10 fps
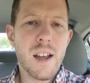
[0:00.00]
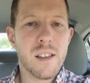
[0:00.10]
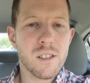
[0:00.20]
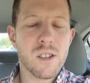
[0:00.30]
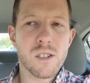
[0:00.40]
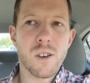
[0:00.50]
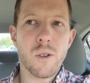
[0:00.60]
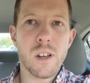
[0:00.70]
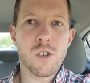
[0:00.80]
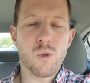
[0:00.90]
And this is
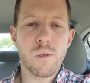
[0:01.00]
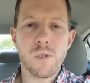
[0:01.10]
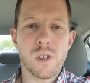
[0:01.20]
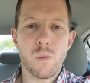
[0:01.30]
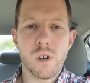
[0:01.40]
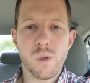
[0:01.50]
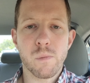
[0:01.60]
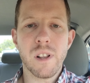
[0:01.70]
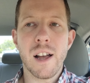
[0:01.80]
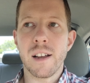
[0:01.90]
no less true for someone
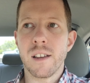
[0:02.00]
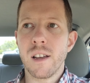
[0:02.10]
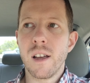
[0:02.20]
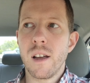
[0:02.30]
who's black.